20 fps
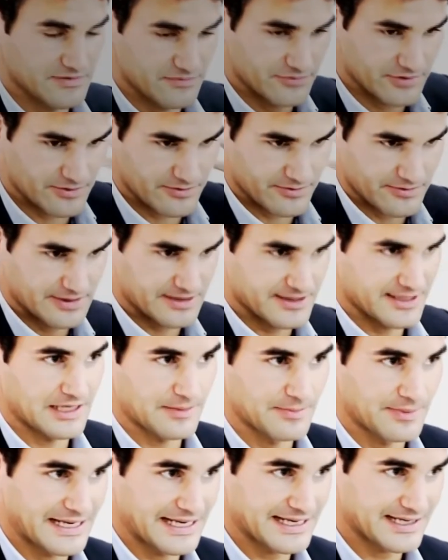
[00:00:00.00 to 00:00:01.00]
if we
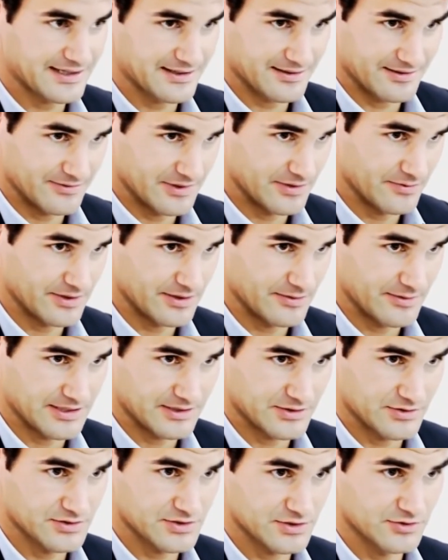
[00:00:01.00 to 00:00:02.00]
think back when we
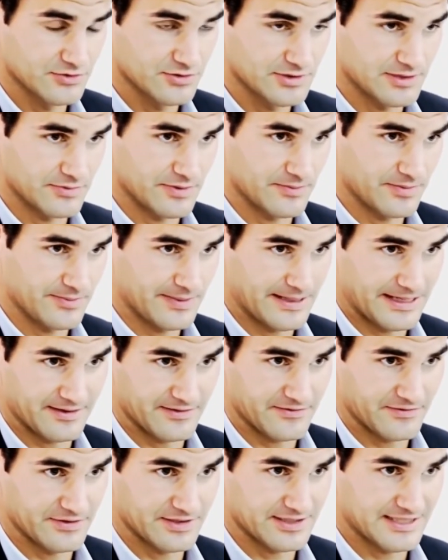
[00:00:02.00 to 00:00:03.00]
went to school and we
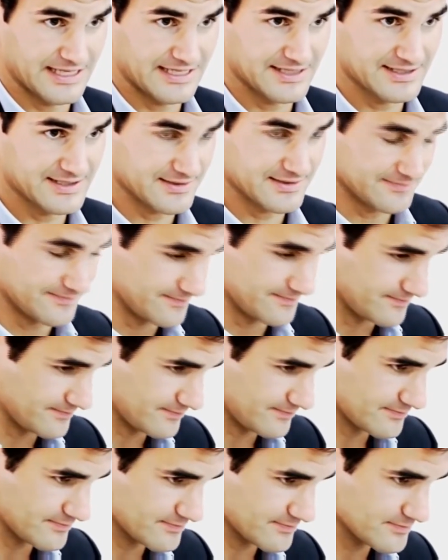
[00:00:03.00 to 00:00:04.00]
prepared for a test,
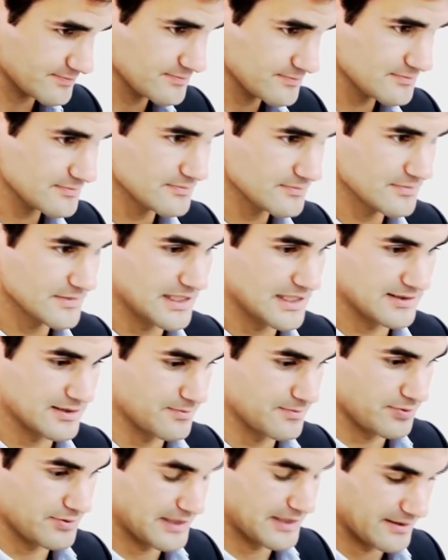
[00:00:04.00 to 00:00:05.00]

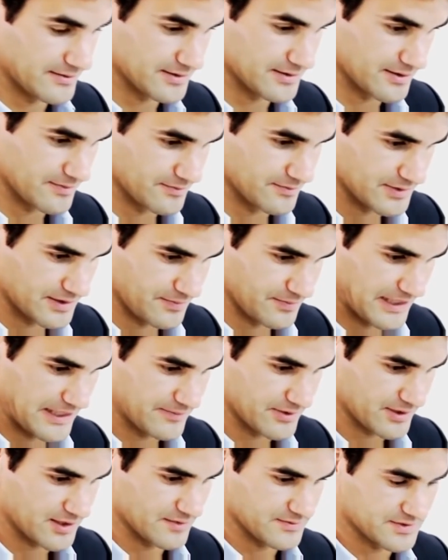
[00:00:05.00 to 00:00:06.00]
and the
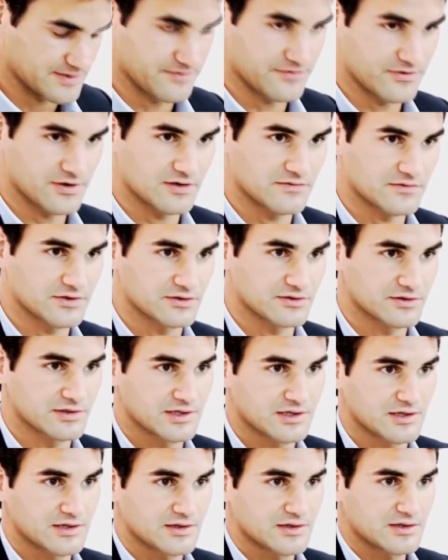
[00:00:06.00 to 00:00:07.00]
paper comes in front of you.
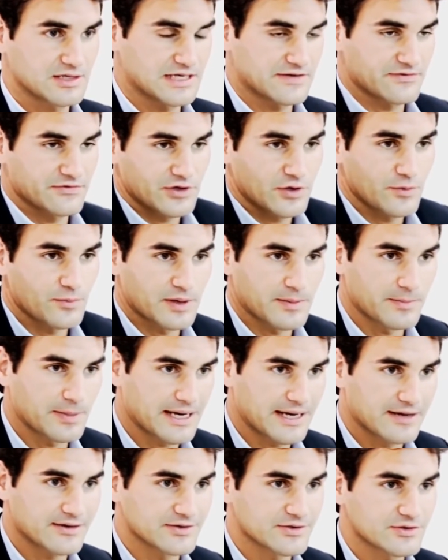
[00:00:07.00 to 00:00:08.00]
If you're
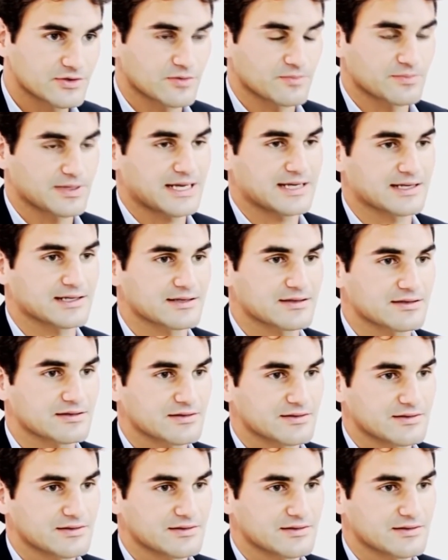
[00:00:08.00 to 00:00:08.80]
prepared, you don't panic.